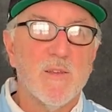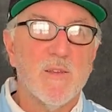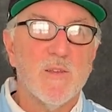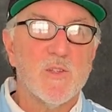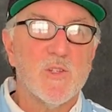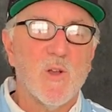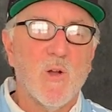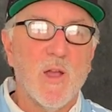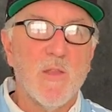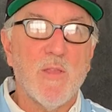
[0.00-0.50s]

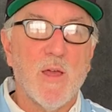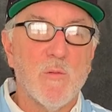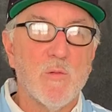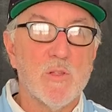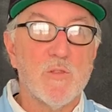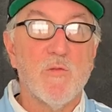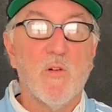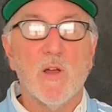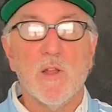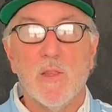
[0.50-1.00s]
So I thought it
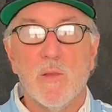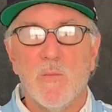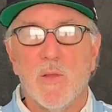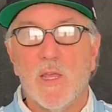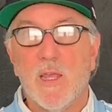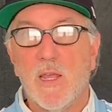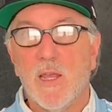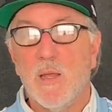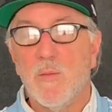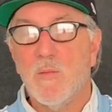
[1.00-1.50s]
was fun in the
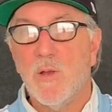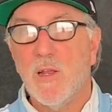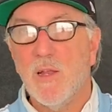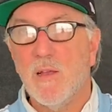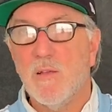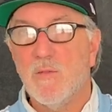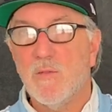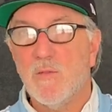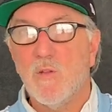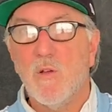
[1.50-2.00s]
beginning, but
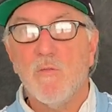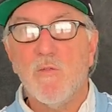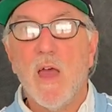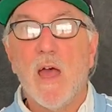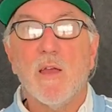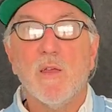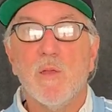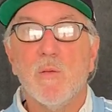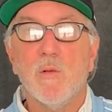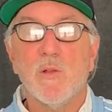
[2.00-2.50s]
it's no
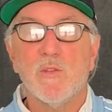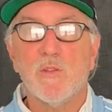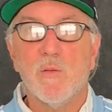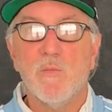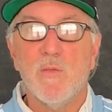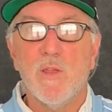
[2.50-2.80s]
value